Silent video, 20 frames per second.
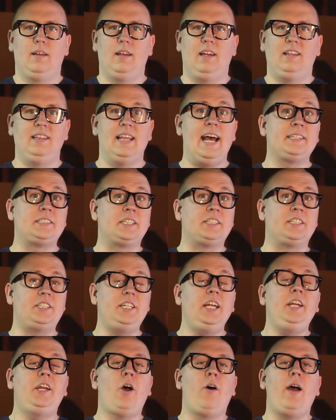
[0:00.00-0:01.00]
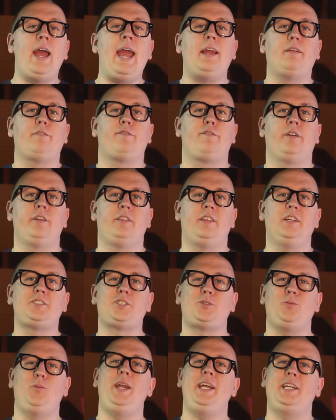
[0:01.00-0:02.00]
And that's SECO 8 for
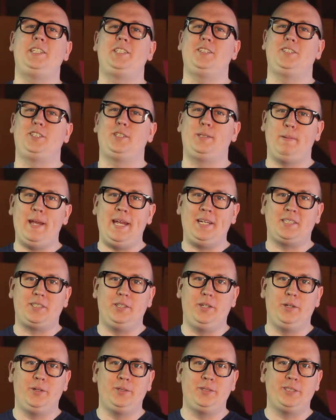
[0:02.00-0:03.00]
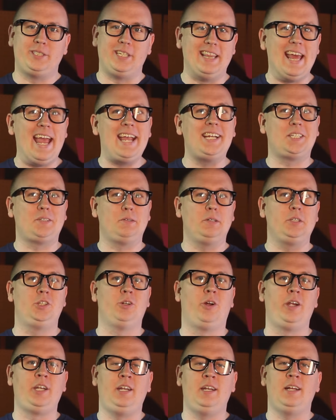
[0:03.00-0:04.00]
this week's space news. Thanks for
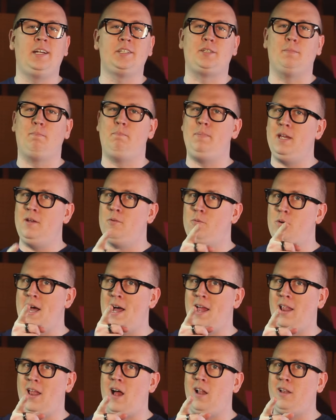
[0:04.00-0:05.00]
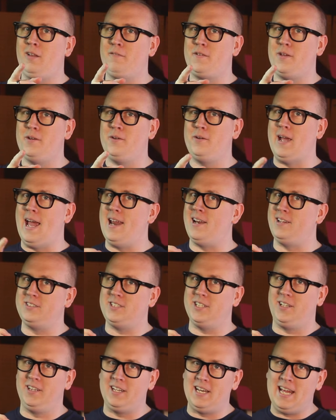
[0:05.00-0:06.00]
joining us. Be well, all of you. And
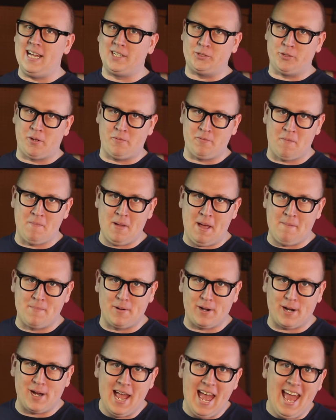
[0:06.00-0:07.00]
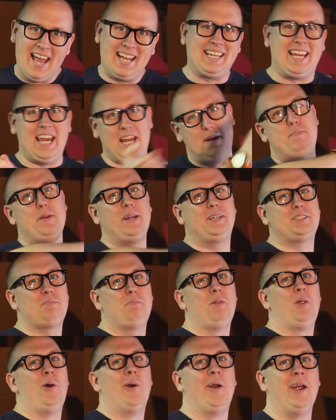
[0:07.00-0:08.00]
until the next one, remember, keep
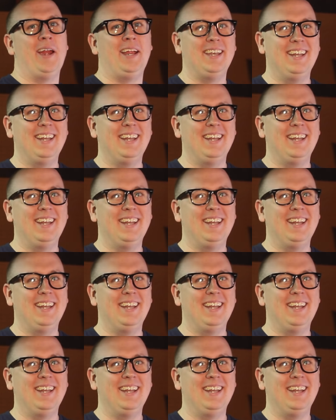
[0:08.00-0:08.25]
exploring.